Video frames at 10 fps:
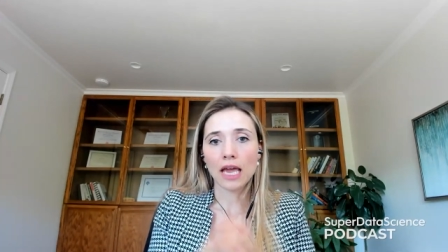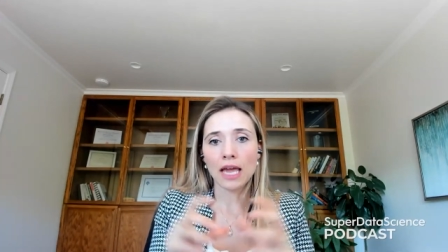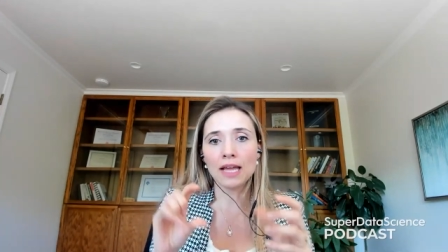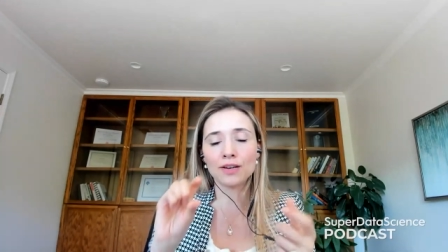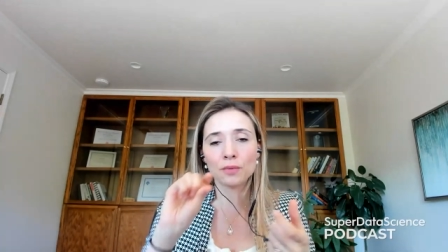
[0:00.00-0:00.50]

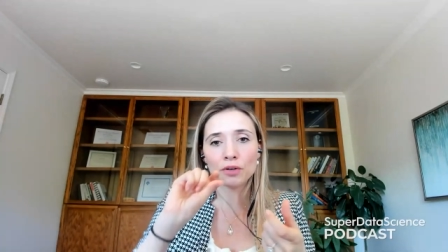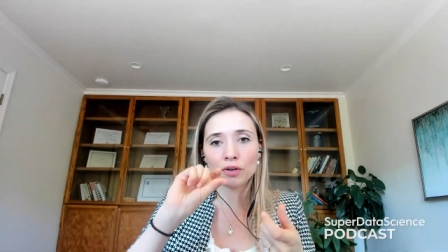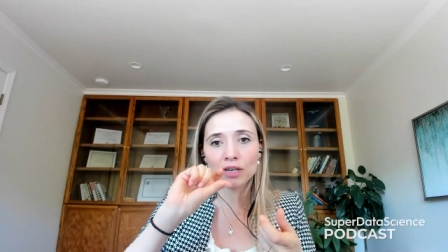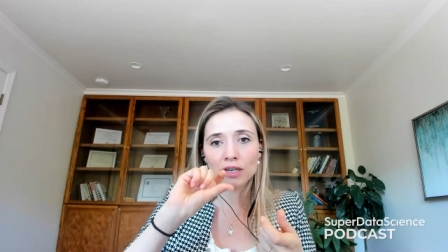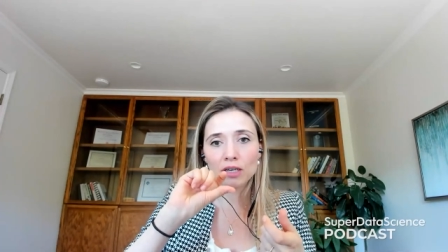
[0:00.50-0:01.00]
and we're
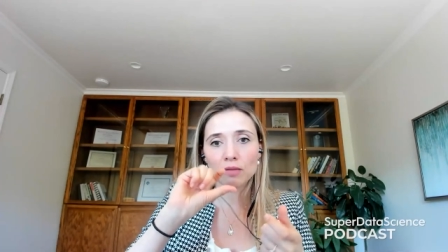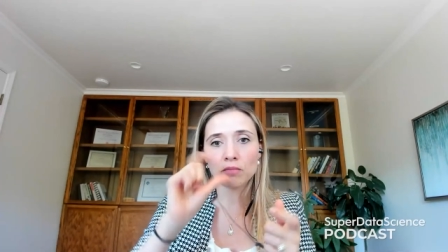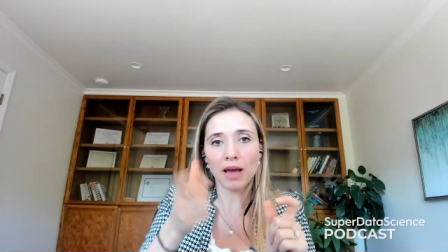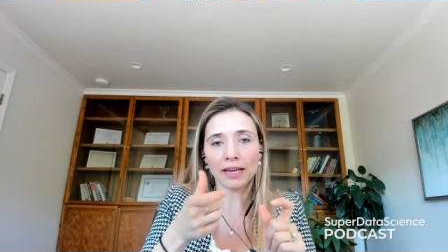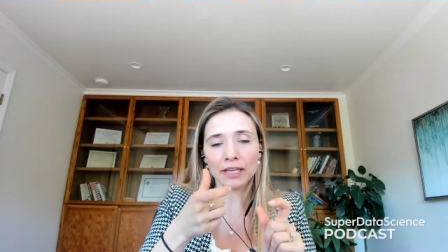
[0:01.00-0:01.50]
going to
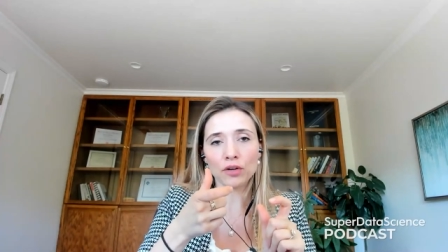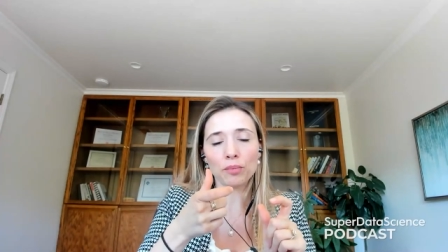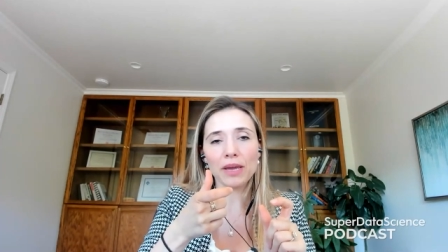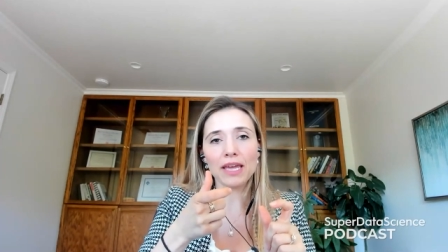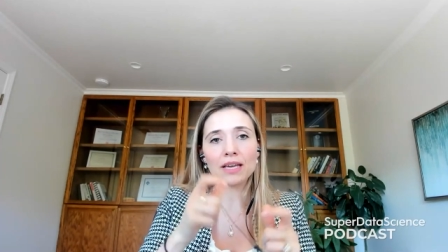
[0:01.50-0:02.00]
back in
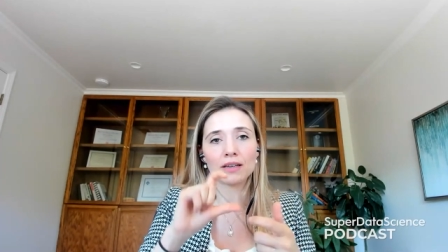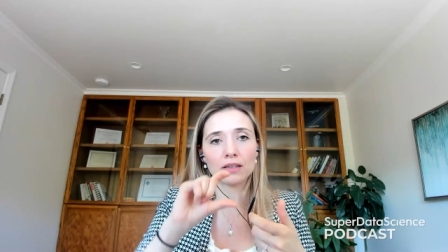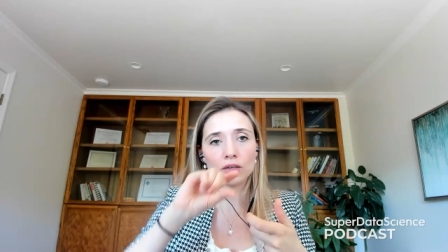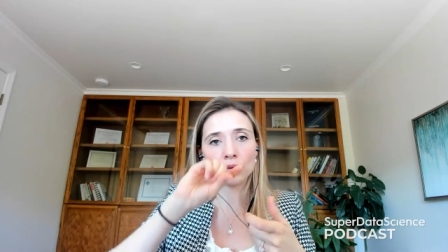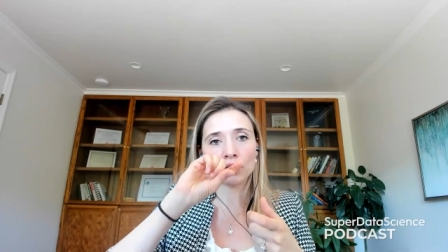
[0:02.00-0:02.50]
opaque.
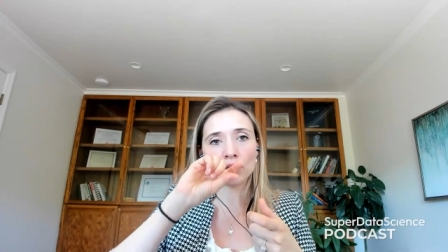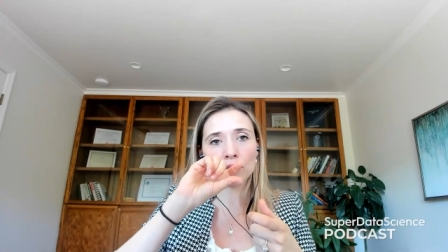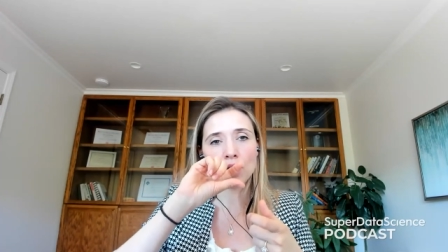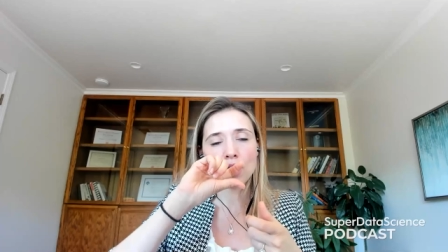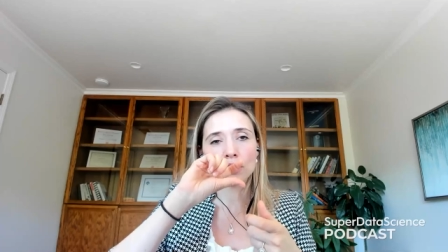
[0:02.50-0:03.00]
We're going
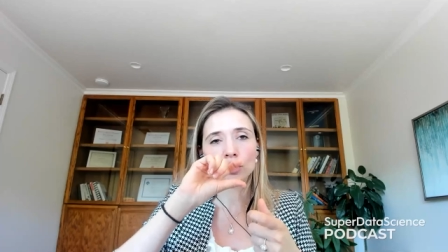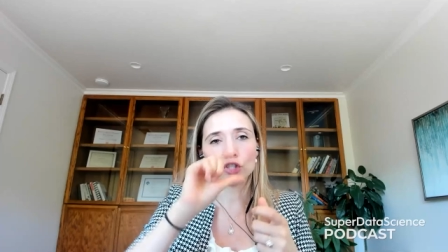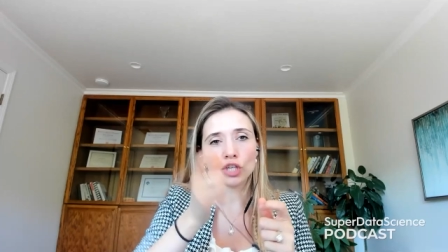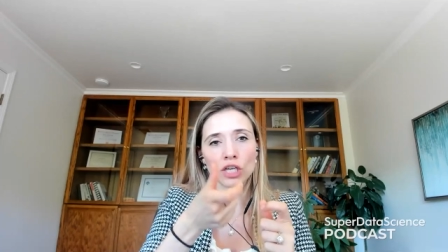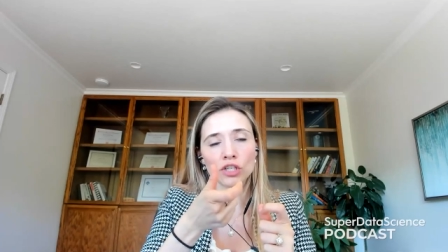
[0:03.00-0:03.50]
to
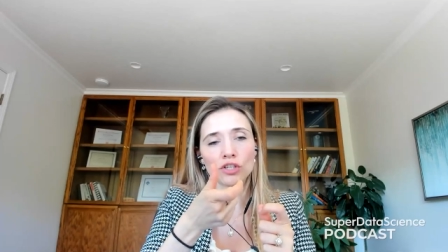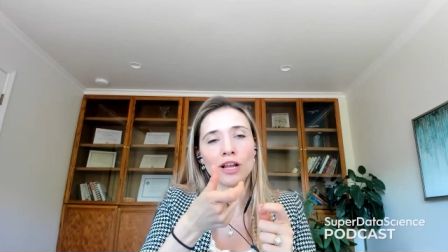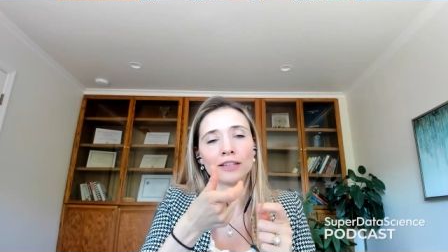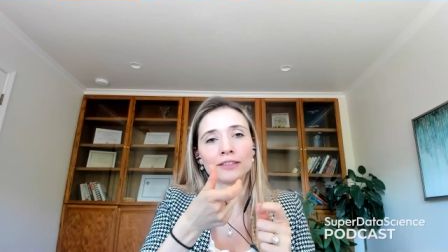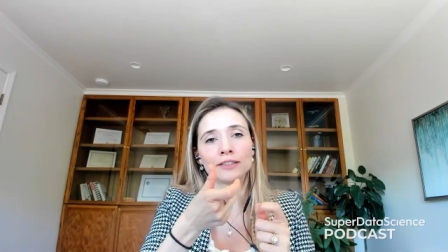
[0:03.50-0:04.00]
change that